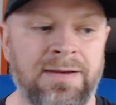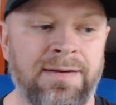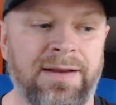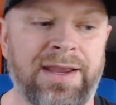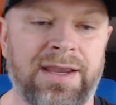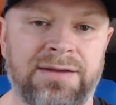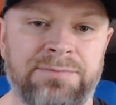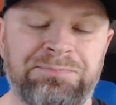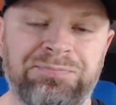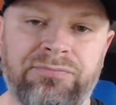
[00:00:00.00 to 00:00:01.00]

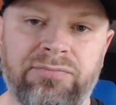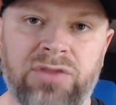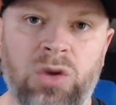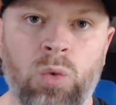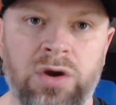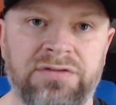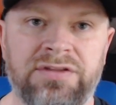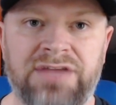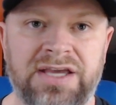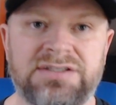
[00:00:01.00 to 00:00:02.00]
And one of the
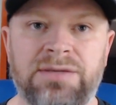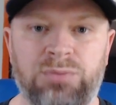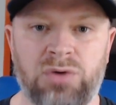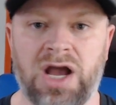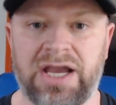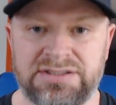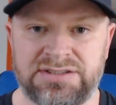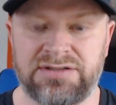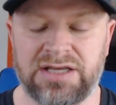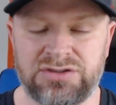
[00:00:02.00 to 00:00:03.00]
things that Bryce, that's right,